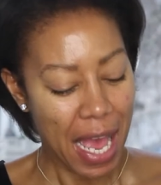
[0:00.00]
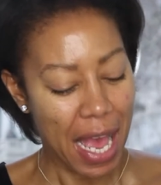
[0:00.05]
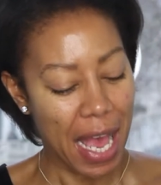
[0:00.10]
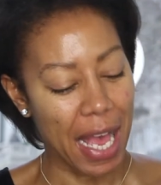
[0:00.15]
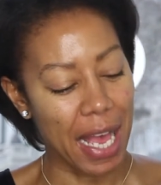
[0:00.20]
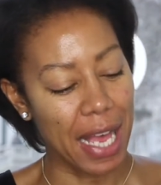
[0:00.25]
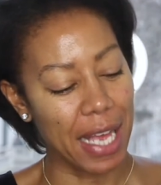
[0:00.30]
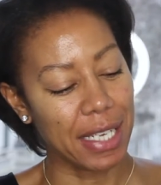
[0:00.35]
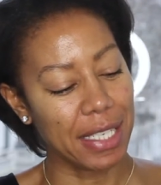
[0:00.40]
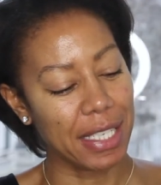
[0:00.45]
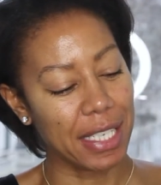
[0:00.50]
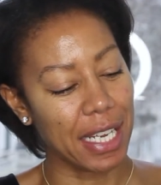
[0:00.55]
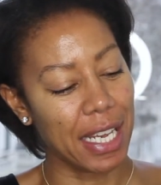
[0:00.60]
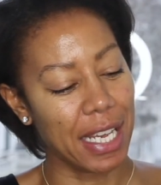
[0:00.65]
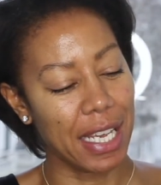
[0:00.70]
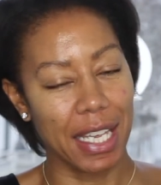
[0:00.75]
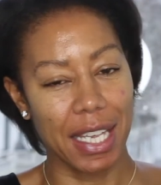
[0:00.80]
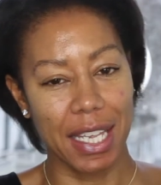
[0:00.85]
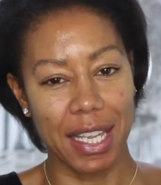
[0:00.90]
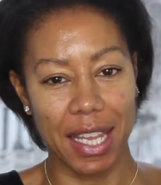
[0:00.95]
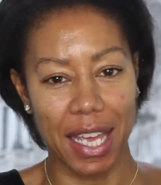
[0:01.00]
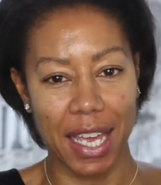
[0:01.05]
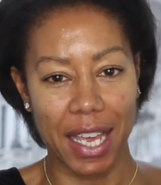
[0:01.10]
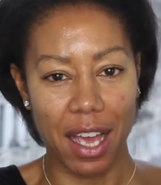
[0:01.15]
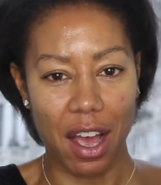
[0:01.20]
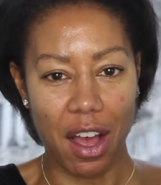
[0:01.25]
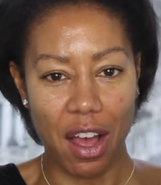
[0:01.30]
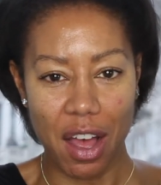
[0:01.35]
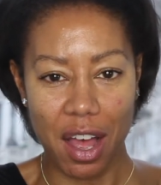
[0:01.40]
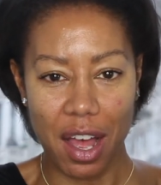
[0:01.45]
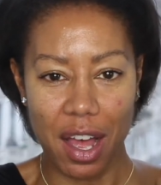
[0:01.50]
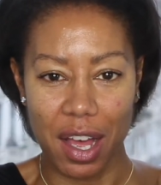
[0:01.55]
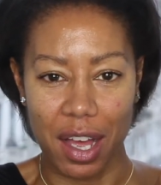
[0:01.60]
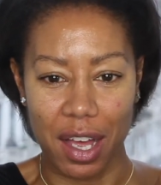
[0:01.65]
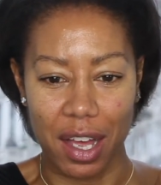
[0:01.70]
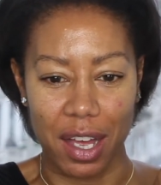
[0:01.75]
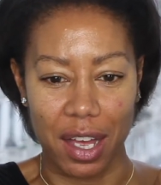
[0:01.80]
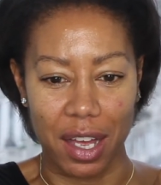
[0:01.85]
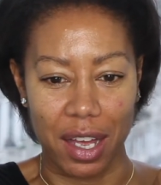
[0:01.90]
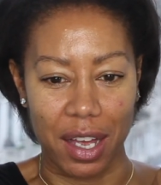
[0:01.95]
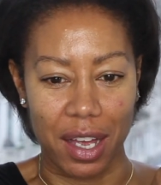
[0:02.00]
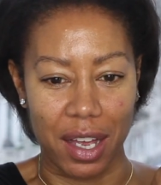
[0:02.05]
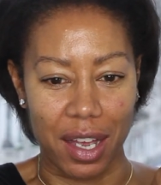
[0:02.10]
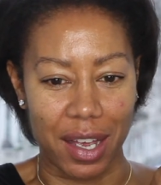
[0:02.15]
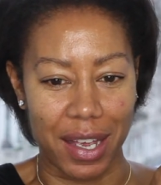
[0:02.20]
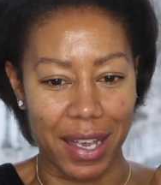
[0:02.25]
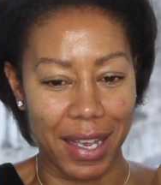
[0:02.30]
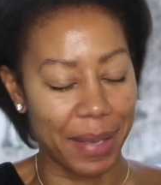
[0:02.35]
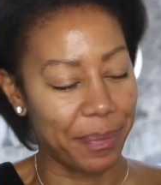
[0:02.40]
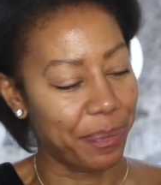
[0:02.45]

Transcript: And here they are.